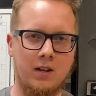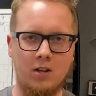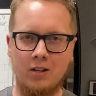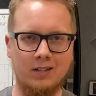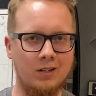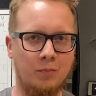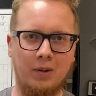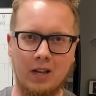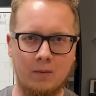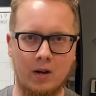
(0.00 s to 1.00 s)
You can still
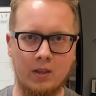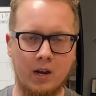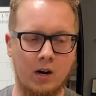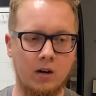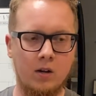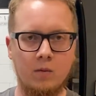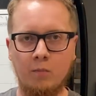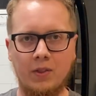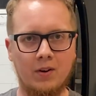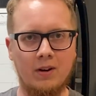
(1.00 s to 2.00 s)
play them on there,
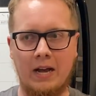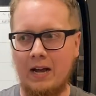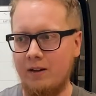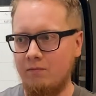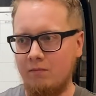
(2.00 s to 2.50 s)
but they're not